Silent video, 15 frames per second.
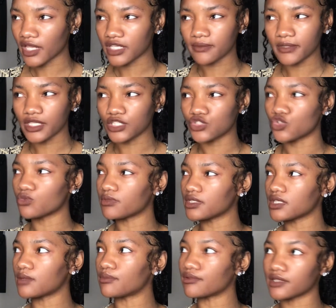me to be
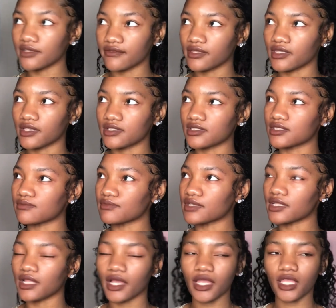oblivious and be like,